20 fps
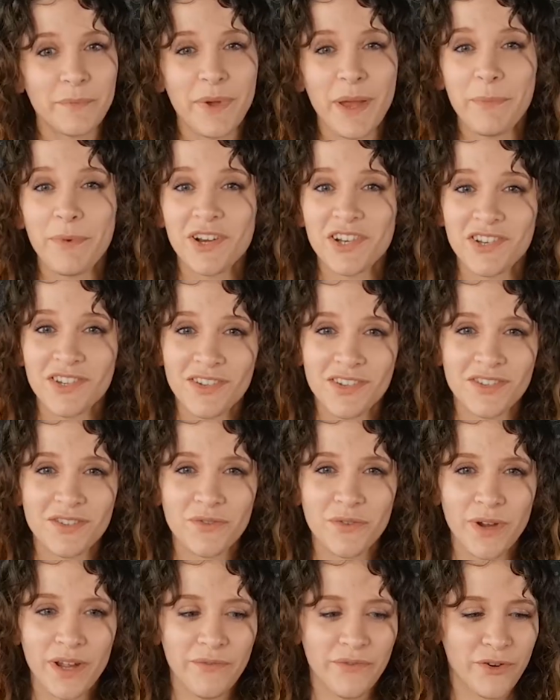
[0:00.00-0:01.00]
pet brush is also
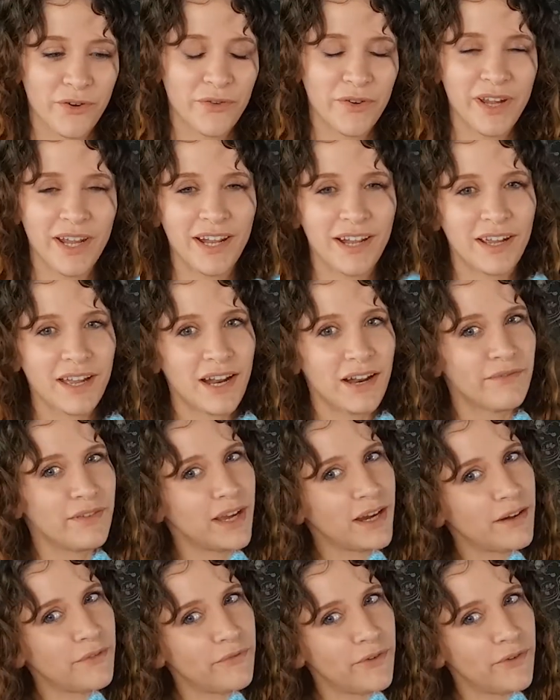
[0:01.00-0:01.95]
great for creating kind of like a